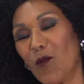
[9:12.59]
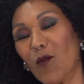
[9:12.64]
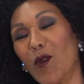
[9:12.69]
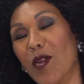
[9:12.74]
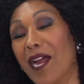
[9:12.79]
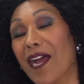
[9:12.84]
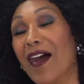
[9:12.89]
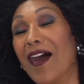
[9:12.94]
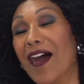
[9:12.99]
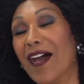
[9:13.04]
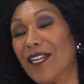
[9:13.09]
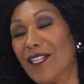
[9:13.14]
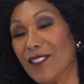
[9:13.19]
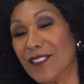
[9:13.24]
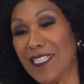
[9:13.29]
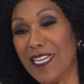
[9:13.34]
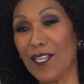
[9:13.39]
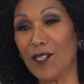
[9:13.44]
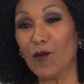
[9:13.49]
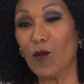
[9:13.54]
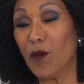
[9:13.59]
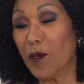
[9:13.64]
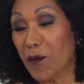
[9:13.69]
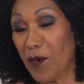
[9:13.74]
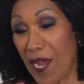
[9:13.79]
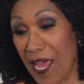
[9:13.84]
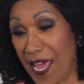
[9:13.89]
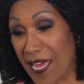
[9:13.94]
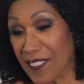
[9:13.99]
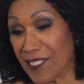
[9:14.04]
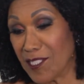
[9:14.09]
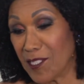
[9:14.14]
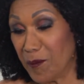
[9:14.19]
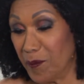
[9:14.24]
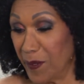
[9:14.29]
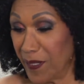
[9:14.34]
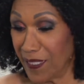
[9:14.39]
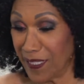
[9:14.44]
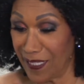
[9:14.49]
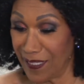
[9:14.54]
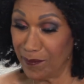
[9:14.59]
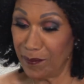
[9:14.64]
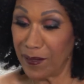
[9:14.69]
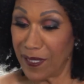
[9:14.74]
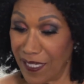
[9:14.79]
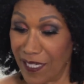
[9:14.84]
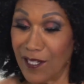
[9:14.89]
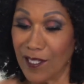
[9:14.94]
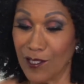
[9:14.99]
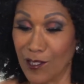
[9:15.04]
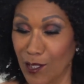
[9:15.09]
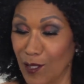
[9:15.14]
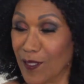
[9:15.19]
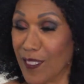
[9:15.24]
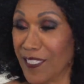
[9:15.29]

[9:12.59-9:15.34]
We're honored that we were asked to be here and do